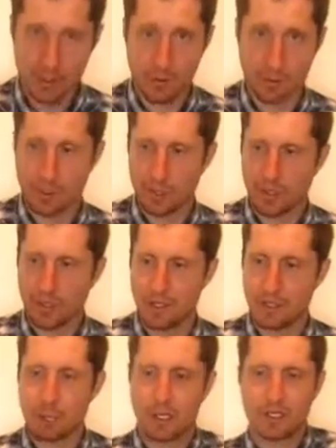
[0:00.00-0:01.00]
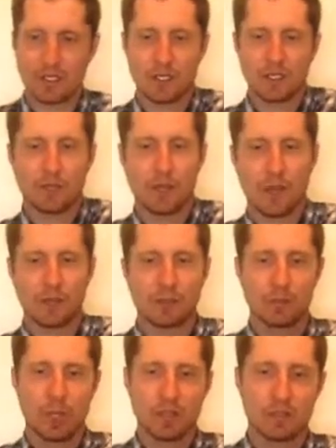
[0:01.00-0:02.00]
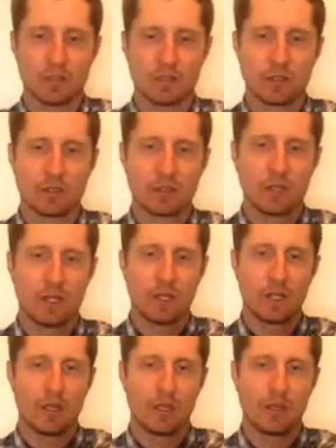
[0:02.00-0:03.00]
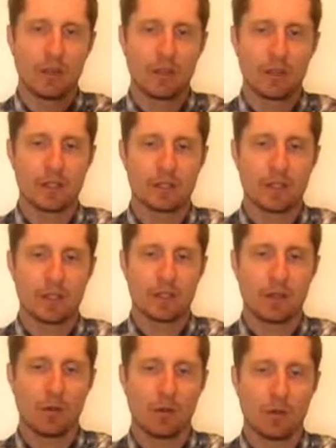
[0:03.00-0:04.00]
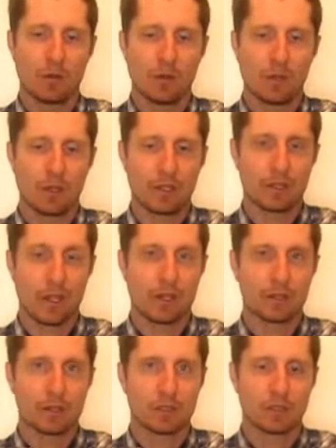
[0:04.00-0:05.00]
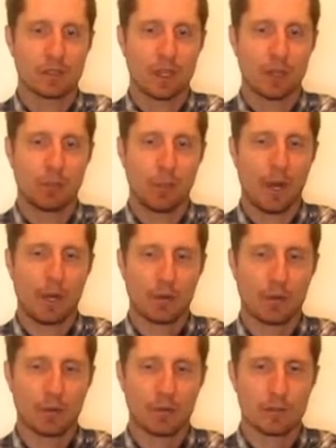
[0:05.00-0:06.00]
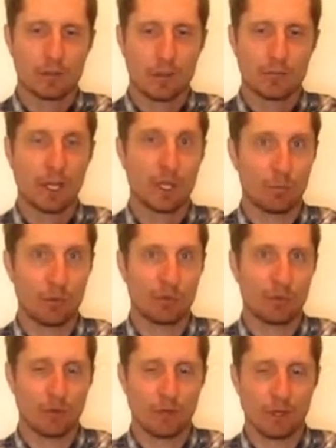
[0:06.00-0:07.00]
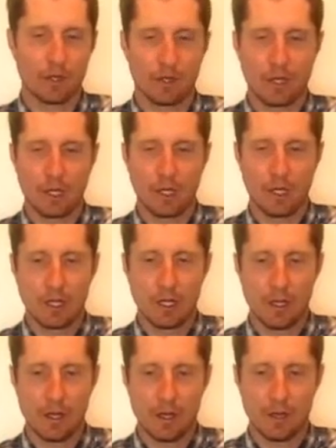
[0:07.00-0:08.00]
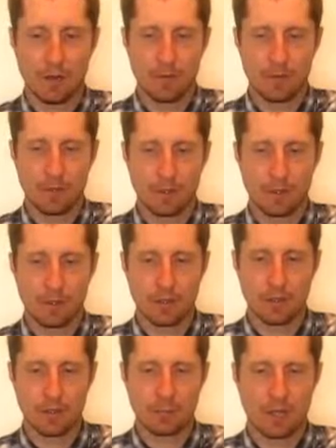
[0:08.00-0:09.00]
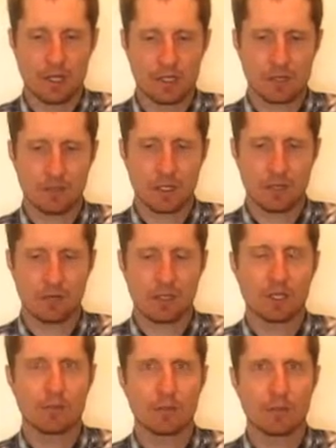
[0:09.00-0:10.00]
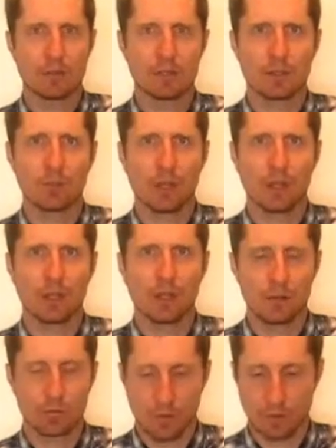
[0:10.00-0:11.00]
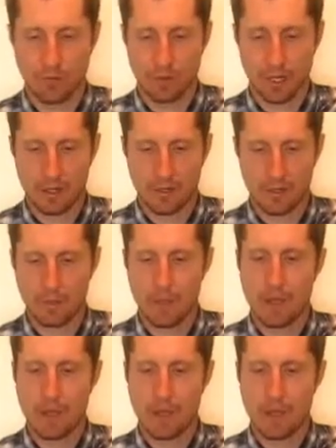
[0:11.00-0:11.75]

When you put this piece in, you have to make sure this can go in with this actually stuck backwards. I've done it before. It makes it a bit confusing why the gun won't fire.